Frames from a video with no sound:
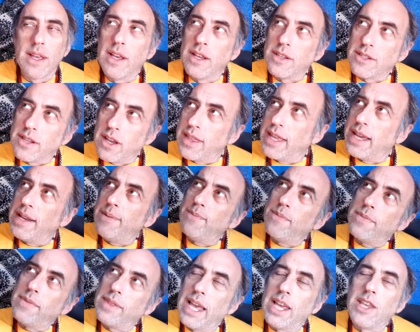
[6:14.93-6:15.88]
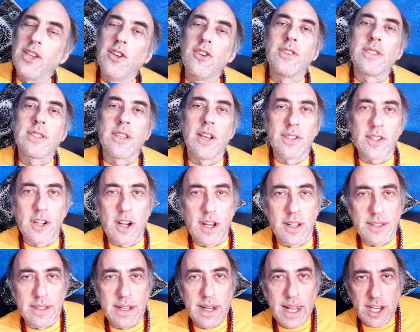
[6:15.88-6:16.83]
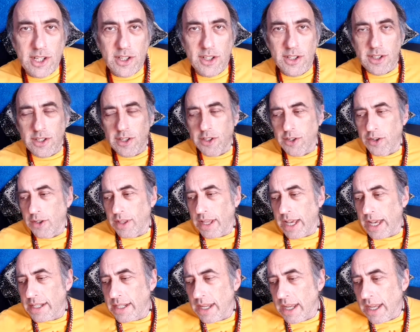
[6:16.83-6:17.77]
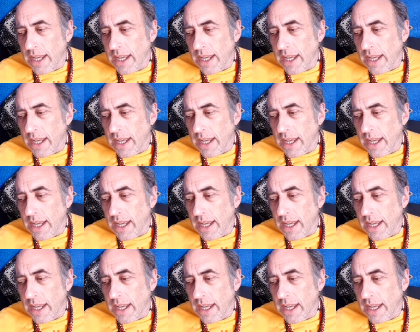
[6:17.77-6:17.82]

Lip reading: So then they used those constellations to do that.